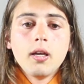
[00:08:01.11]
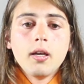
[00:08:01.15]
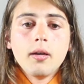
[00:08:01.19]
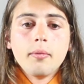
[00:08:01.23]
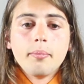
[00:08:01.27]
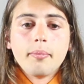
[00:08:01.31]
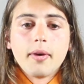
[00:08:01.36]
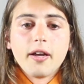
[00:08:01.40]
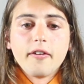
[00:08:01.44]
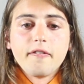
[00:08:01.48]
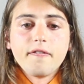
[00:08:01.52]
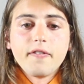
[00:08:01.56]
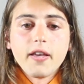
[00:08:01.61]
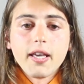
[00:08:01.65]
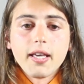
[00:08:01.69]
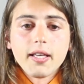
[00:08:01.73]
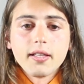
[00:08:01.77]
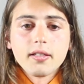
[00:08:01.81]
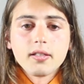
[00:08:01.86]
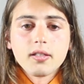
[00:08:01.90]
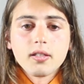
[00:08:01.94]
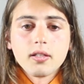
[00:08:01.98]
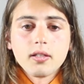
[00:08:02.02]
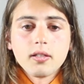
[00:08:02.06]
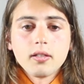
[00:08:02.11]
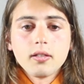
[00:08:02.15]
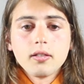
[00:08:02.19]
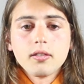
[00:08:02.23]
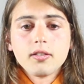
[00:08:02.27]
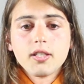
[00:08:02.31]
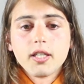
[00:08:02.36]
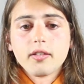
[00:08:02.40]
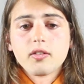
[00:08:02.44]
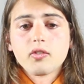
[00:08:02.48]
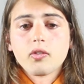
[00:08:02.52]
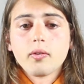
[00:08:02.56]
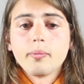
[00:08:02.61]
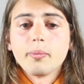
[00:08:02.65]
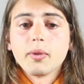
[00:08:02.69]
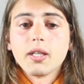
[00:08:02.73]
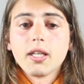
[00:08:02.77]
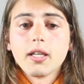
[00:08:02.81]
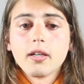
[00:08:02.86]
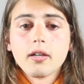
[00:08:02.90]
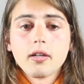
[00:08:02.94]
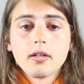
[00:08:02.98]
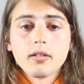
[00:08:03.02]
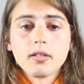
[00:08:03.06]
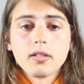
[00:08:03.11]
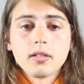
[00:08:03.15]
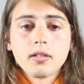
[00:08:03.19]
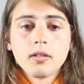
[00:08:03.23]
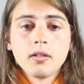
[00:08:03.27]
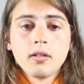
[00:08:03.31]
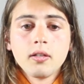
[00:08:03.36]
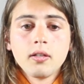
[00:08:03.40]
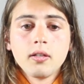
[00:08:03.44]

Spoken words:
My face shifts from gears,